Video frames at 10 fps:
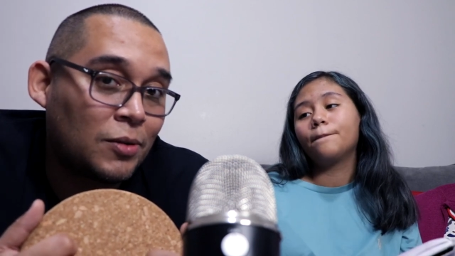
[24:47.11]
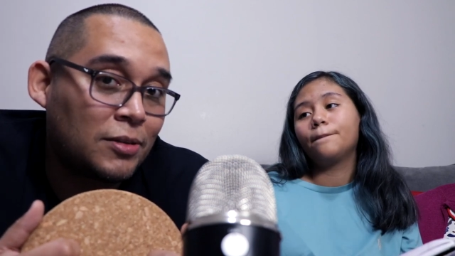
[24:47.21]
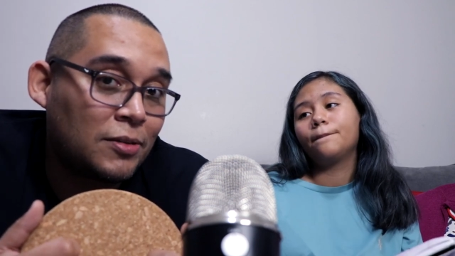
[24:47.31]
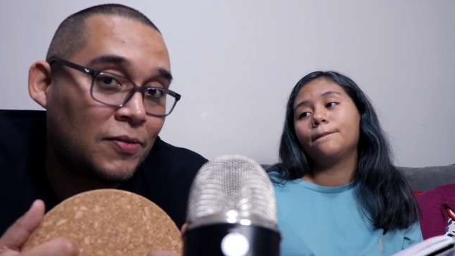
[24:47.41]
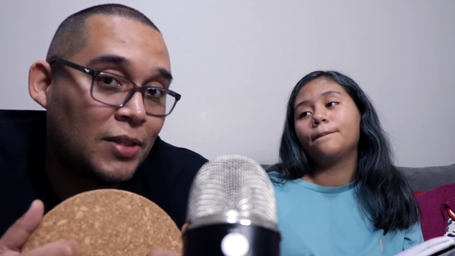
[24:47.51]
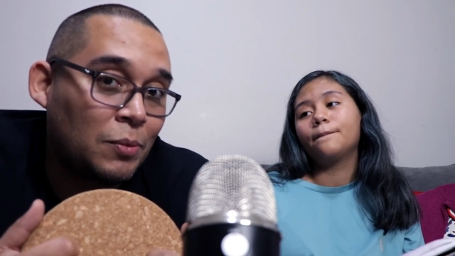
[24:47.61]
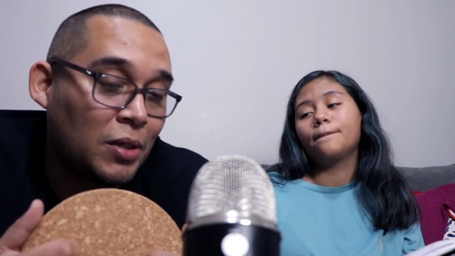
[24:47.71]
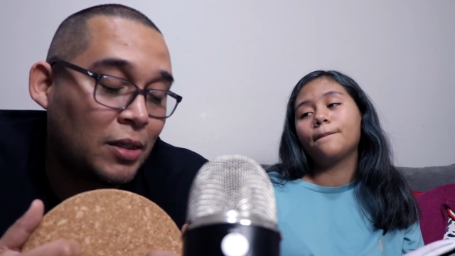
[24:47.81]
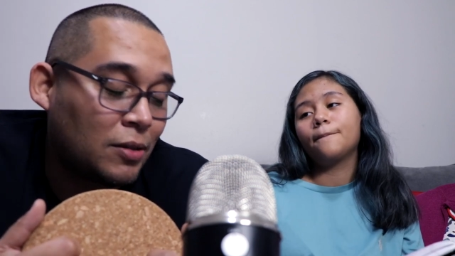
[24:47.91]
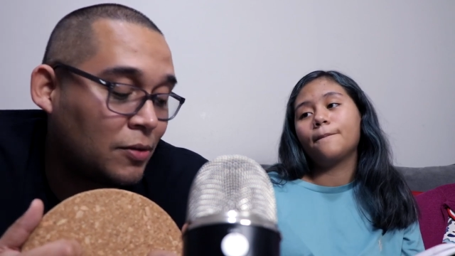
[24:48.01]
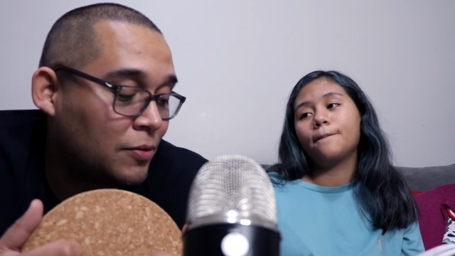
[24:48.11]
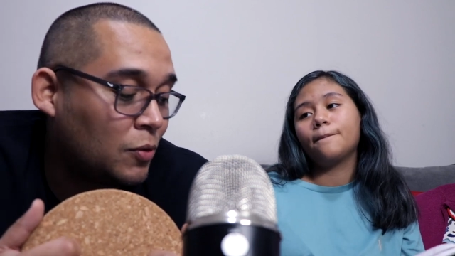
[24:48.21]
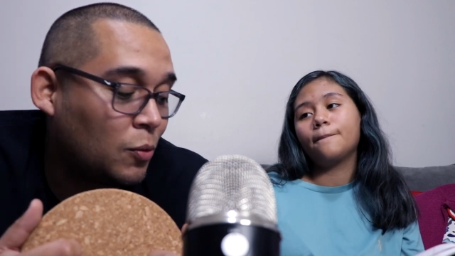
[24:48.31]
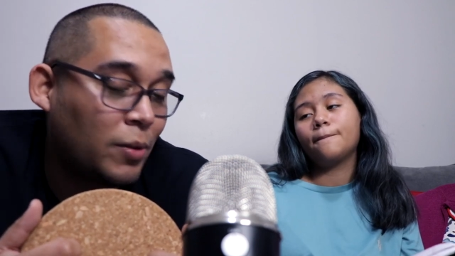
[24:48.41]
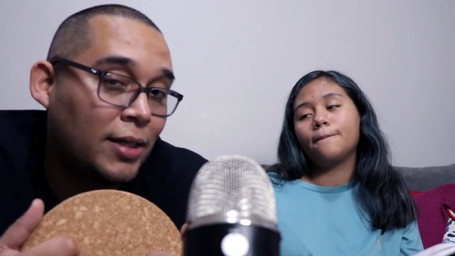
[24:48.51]
Speaker 1: because of email.
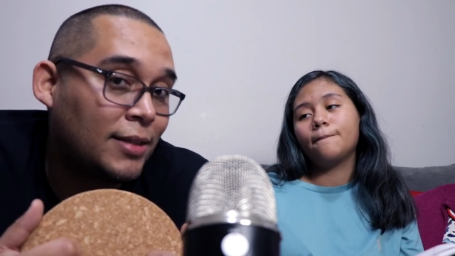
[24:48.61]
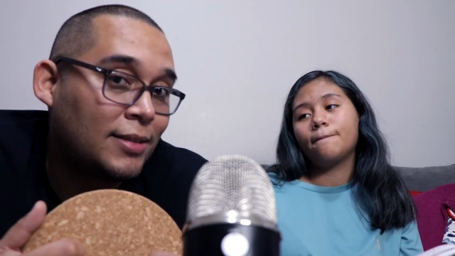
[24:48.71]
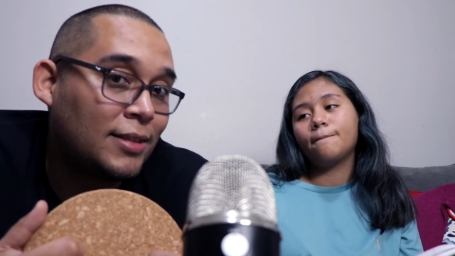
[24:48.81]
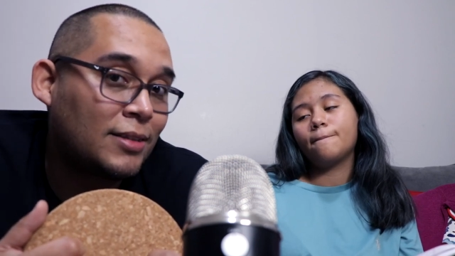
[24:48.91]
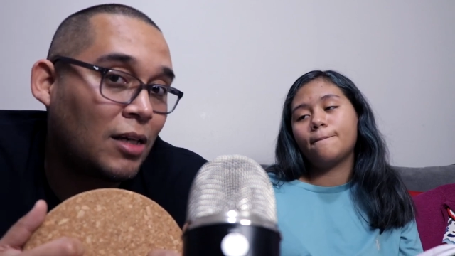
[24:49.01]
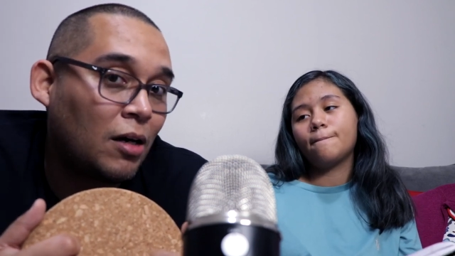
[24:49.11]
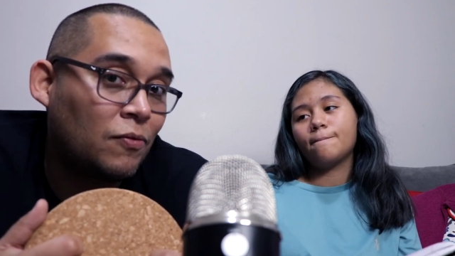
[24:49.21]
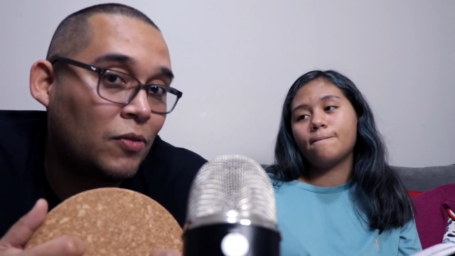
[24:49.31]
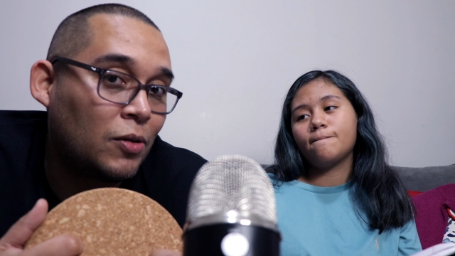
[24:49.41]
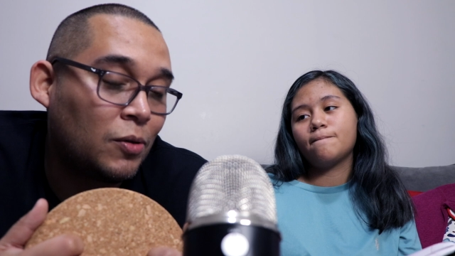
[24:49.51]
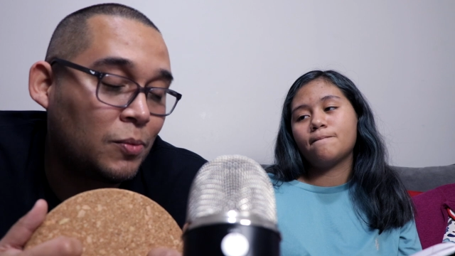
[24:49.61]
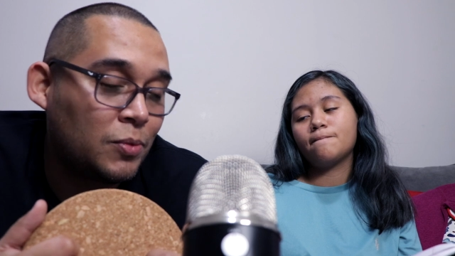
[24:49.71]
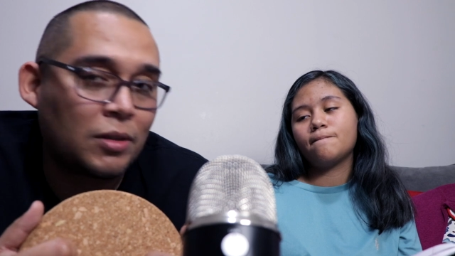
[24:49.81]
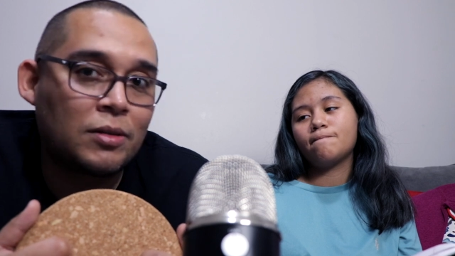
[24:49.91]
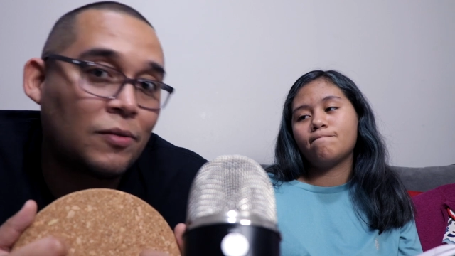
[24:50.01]
Nobody sends
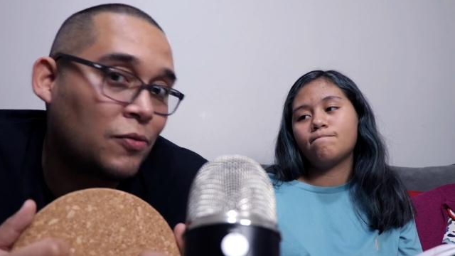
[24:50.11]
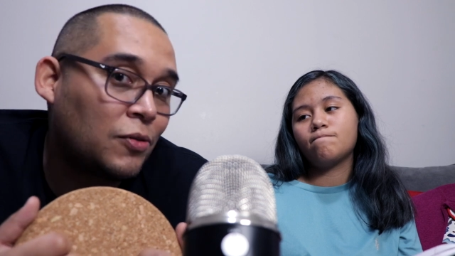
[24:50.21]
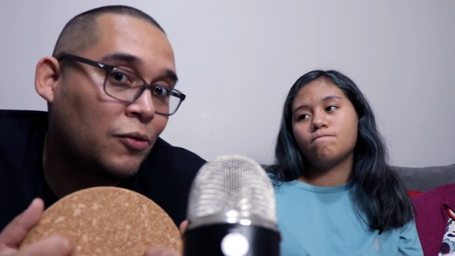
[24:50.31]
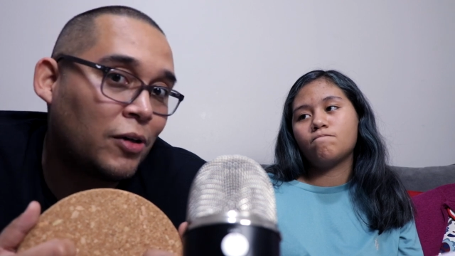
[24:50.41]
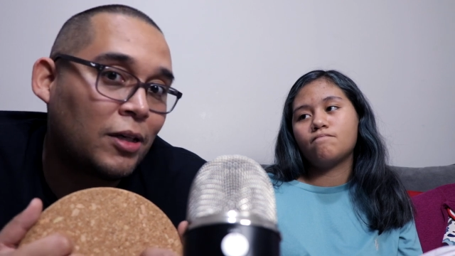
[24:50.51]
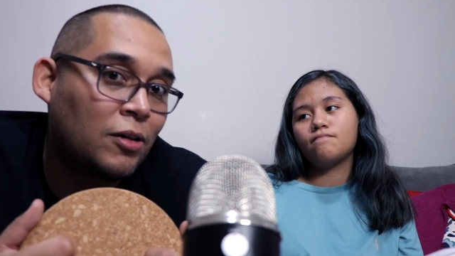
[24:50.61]
envelopes except for credit